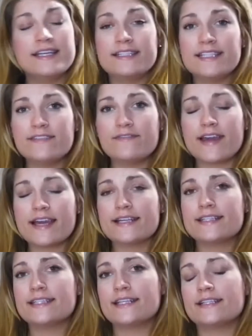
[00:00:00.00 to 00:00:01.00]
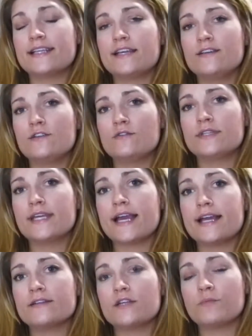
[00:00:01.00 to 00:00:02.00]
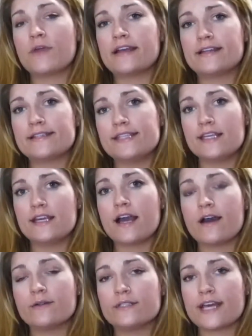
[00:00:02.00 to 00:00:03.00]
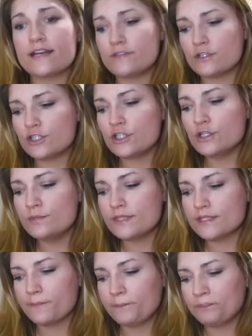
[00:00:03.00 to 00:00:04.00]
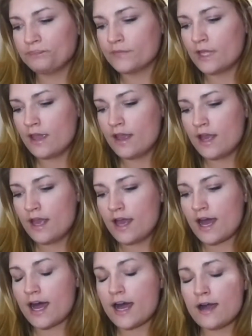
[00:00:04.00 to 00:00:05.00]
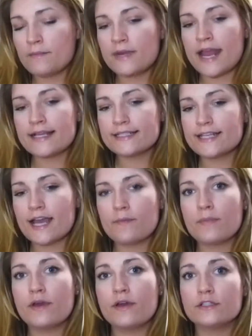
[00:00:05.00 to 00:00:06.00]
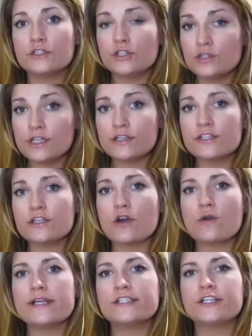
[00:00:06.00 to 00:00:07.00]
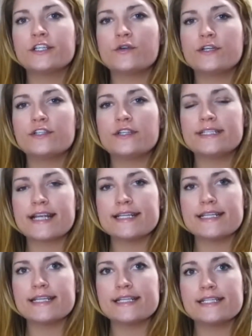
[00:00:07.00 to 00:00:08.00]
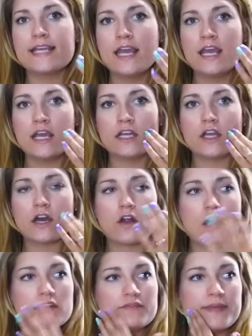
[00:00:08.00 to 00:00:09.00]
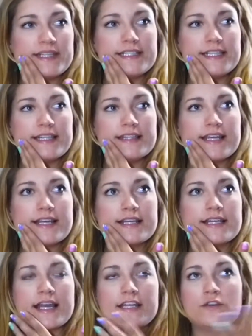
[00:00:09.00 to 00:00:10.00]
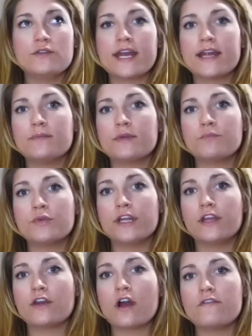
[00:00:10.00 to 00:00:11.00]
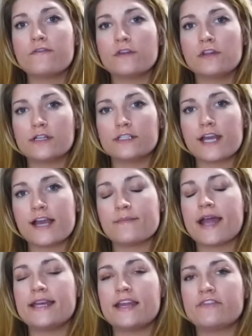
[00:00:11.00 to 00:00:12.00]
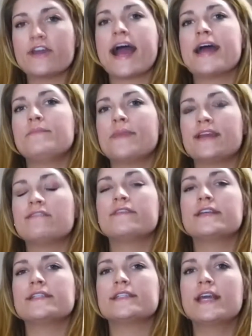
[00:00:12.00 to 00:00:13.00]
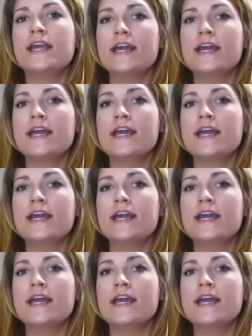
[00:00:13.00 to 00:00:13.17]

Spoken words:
defects, and that you don't get a pregnancy outside of your tubes. Next up, 2 years ago, I started going to the dentist and got all of my teeth done. I knew that I've been putting it off for a long time. I never had benefits